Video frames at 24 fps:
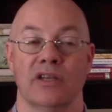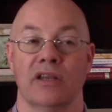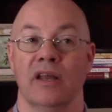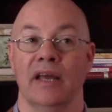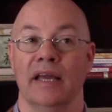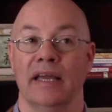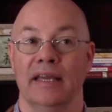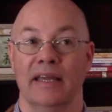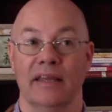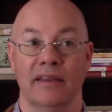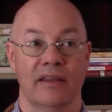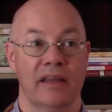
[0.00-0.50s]

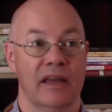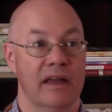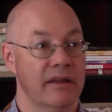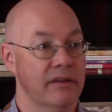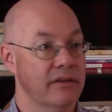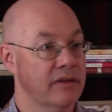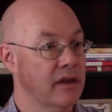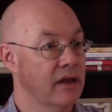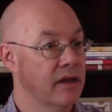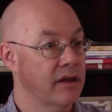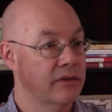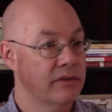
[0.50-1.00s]
Like
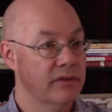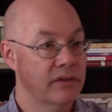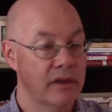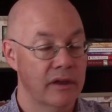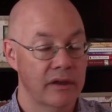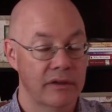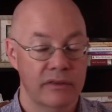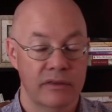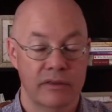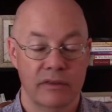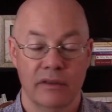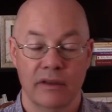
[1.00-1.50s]

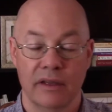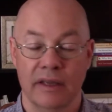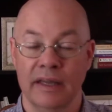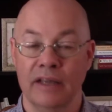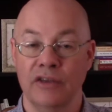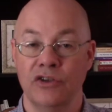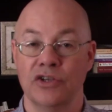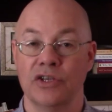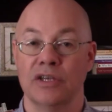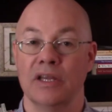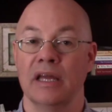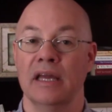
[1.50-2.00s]
the
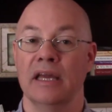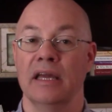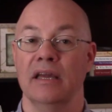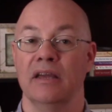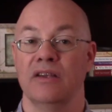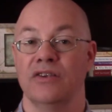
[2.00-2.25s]
each day